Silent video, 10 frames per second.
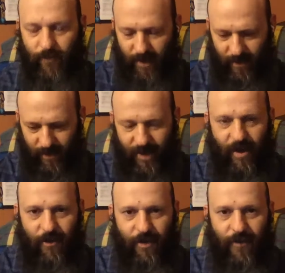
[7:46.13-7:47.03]

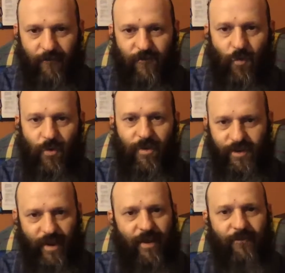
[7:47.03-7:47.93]
layout for the
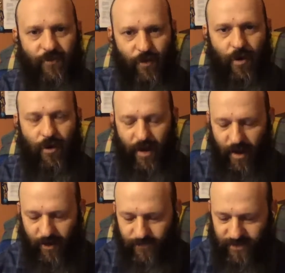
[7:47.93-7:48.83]
day and for our
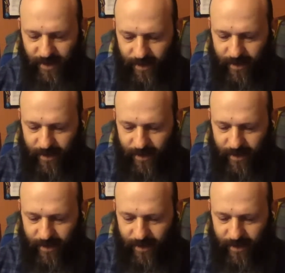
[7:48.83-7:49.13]
lives,